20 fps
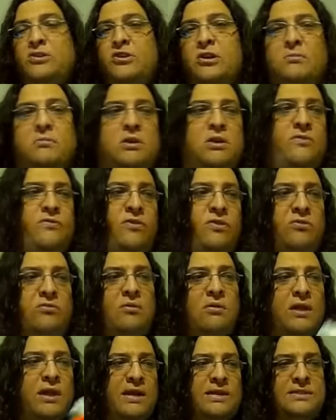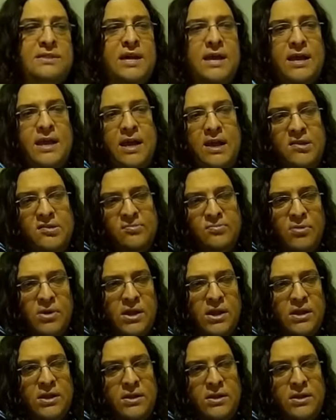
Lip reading: I mean, if you throw like a 10K spring in